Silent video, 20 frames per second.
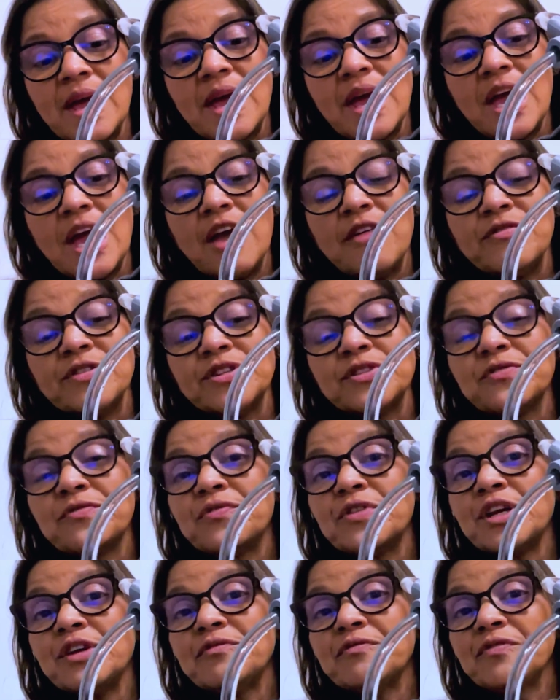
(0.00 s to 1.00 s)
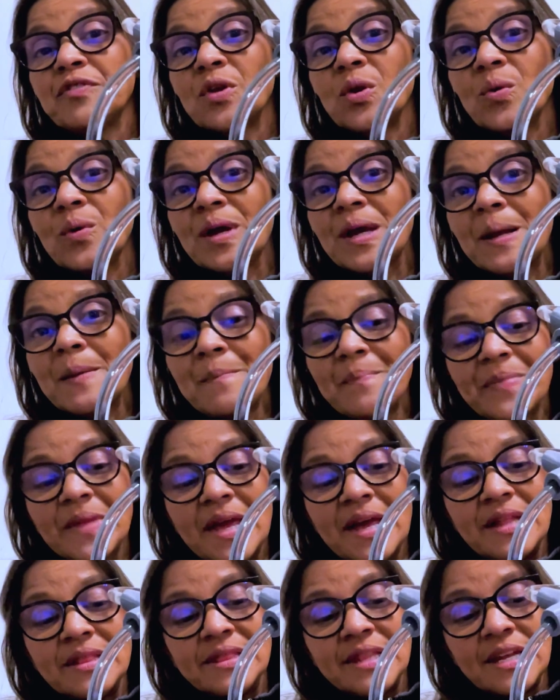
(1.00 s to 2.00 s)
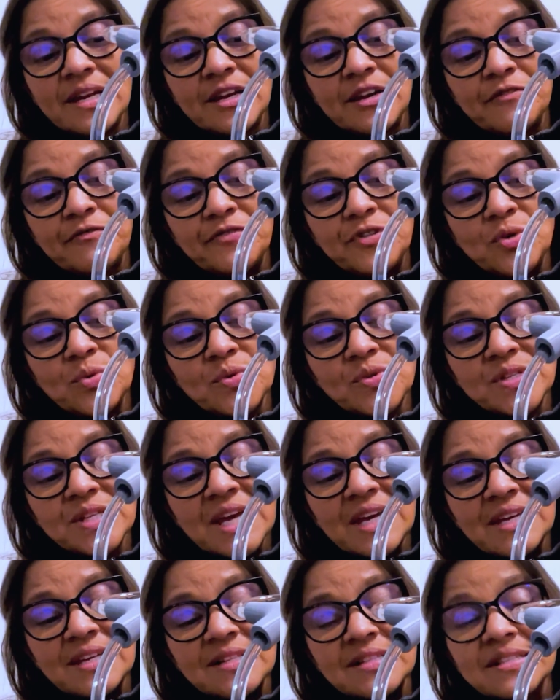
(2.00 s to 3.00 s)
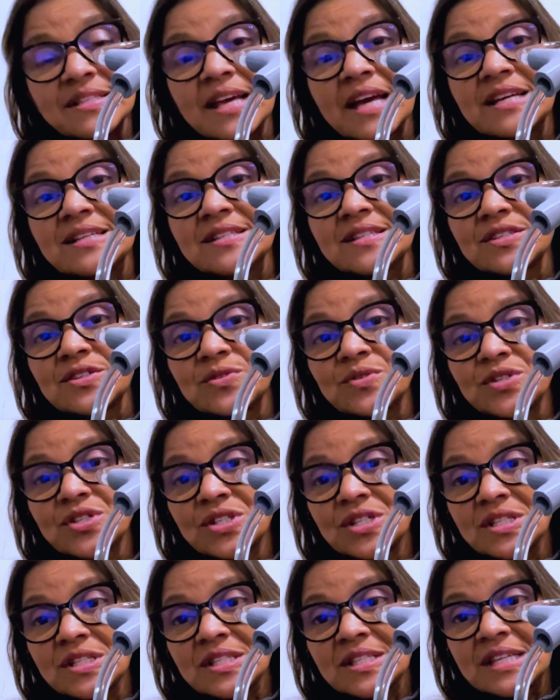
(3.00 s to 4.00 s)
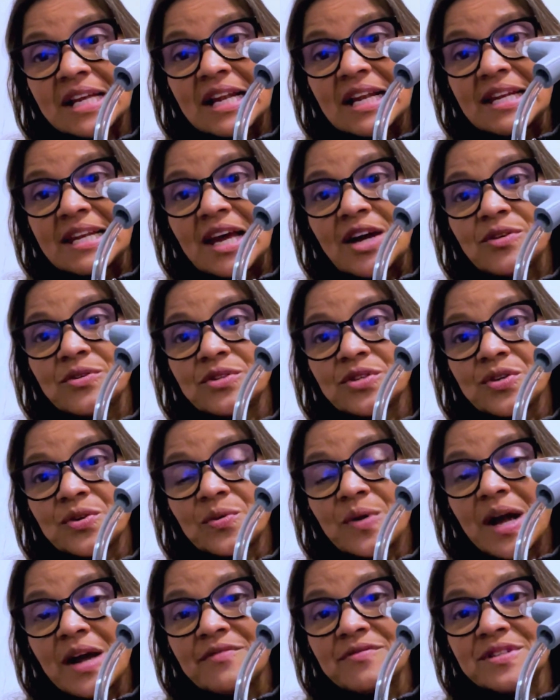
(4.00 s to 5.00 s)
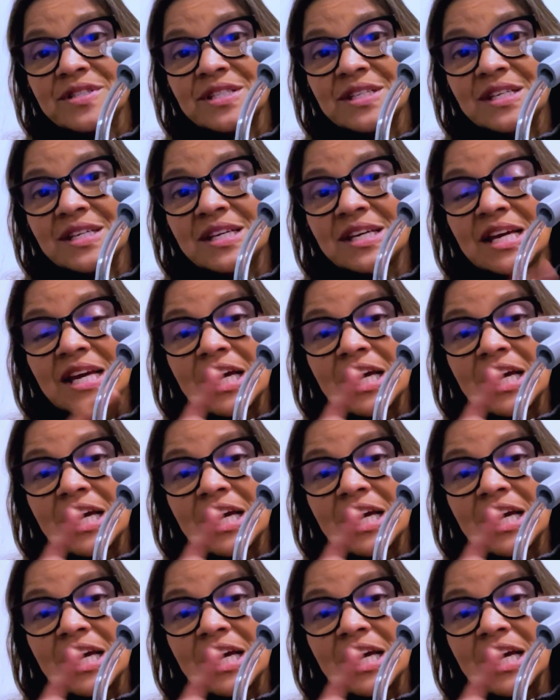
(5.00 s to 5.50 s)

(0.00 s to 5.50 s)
If it's free flowing, then in a few seconds as the crystals settle down to gravity,